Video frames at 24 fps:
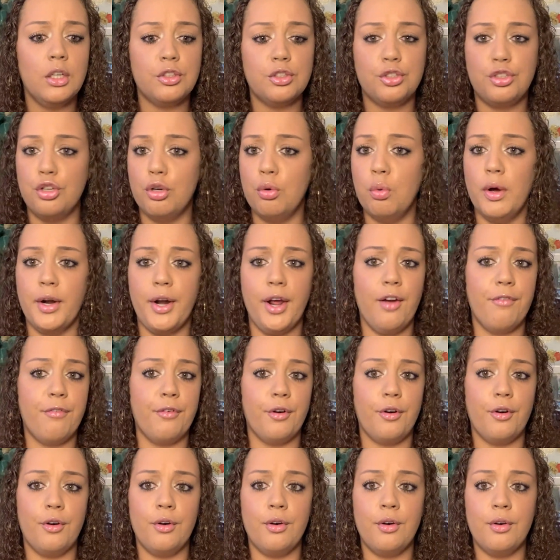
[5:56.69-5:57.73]
do
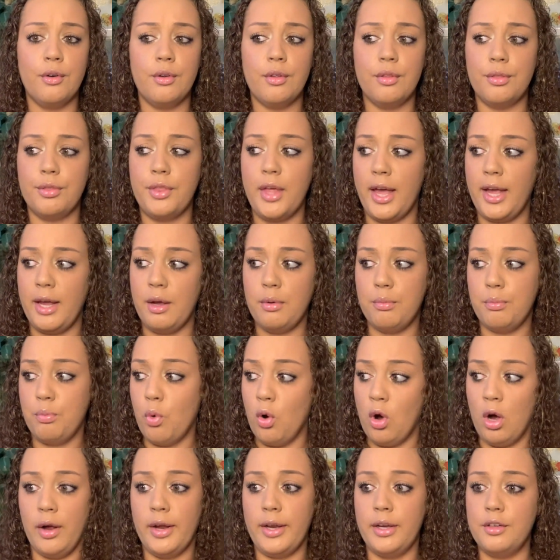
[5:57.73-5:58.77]
whatever they
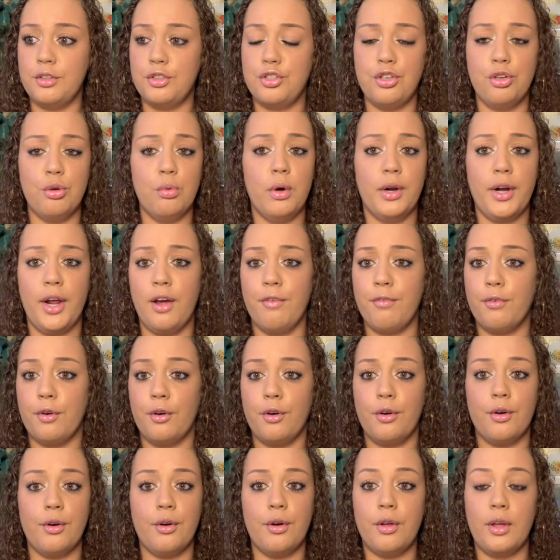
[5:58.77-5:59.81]
want, do
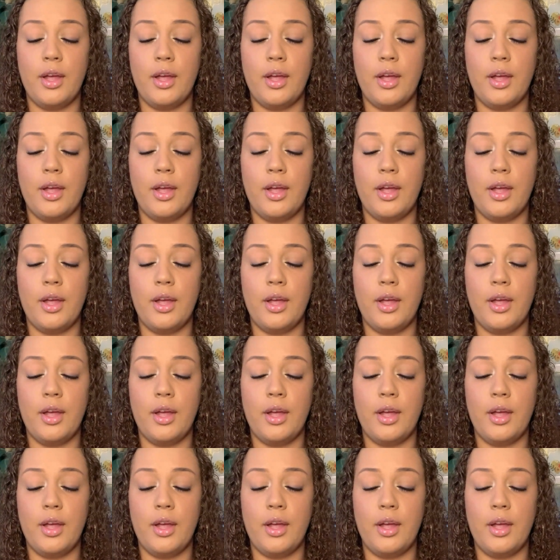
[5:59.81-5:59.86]
whatever,